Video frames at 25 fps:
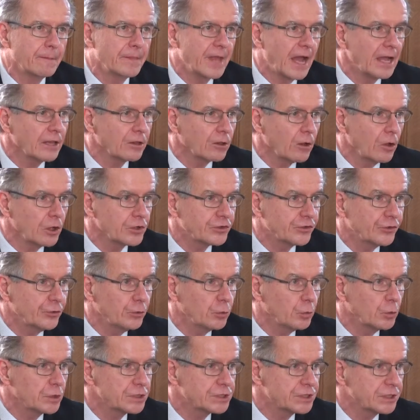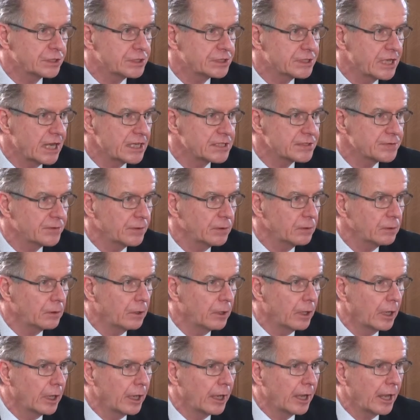That lawsuit was successful,
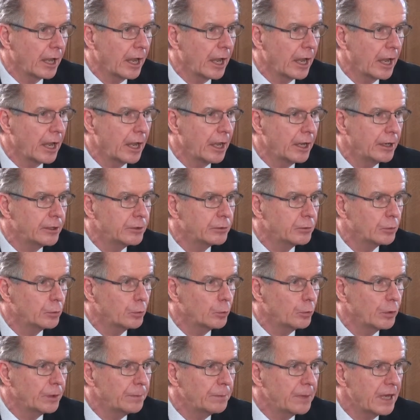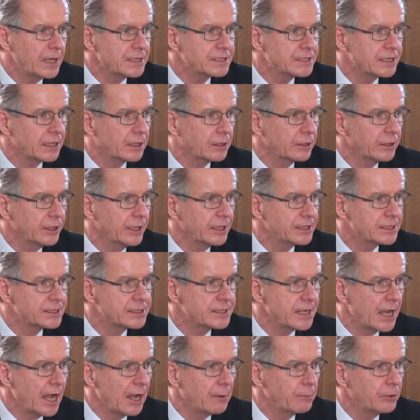and we basically
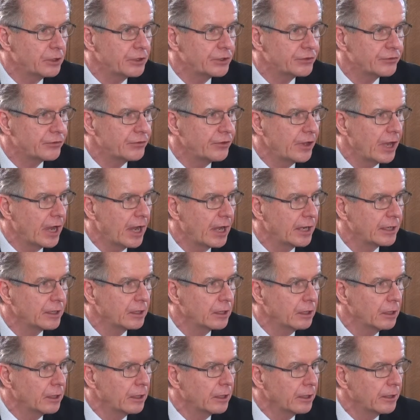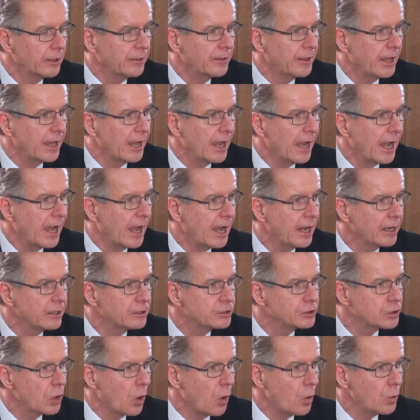established that they
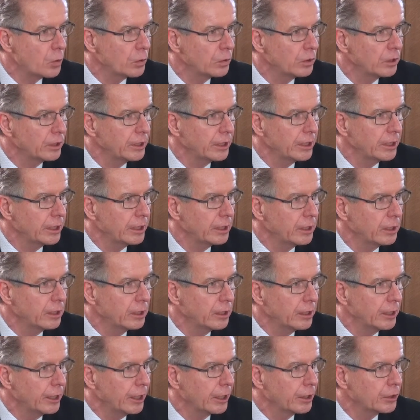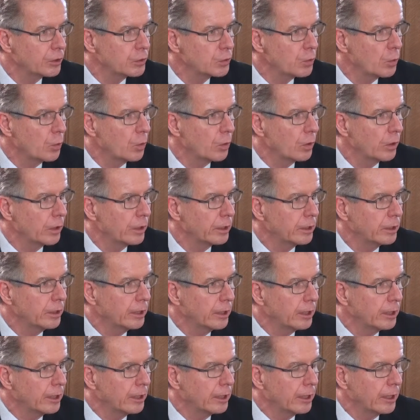had totally ignored
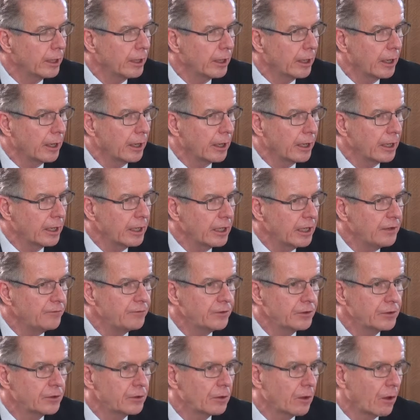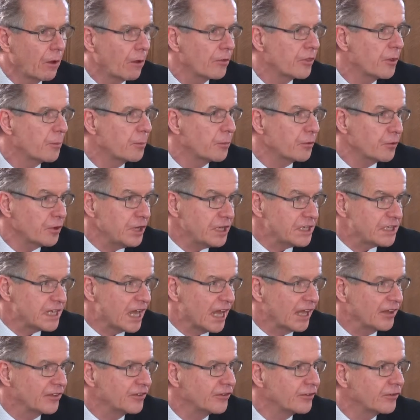even the
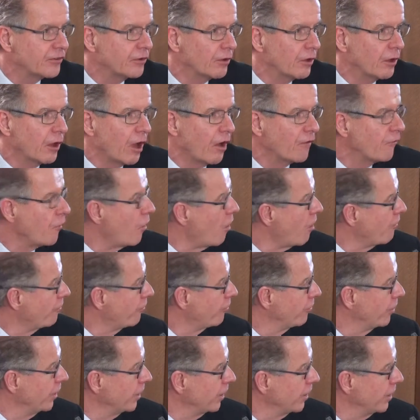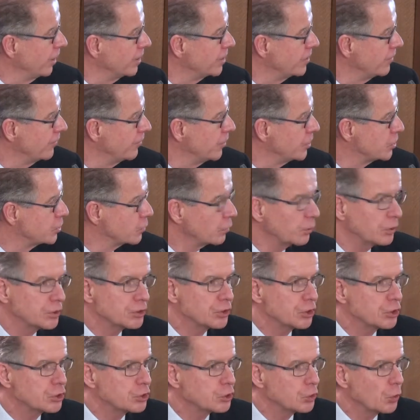pretense of offering
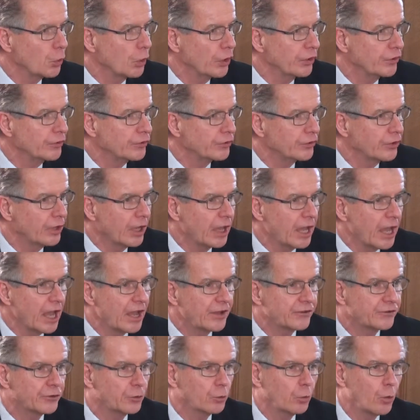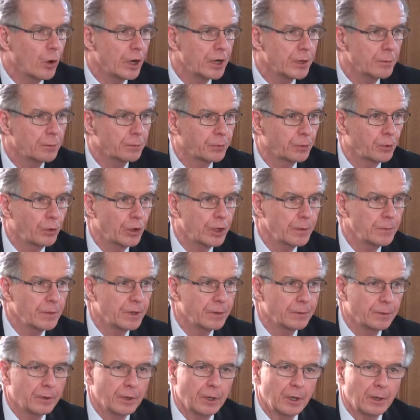individuals a choice as to what
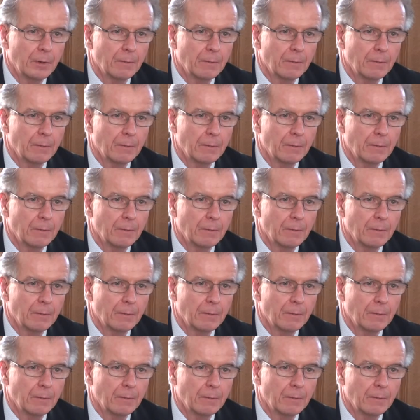employment